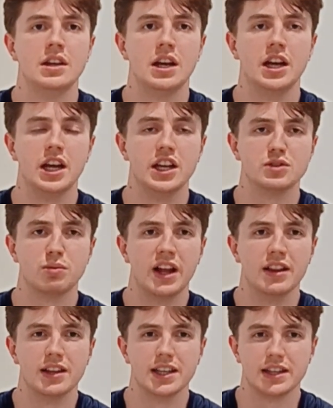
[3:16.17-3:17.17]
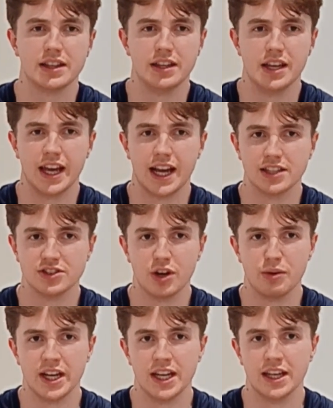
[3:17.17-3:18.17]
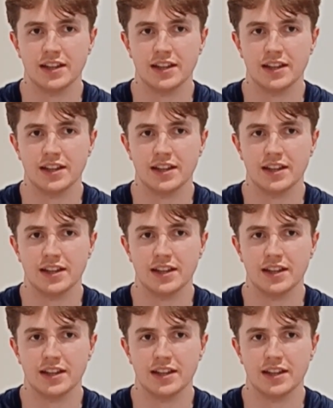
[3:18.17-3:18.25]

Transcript: As well, it has nowhere near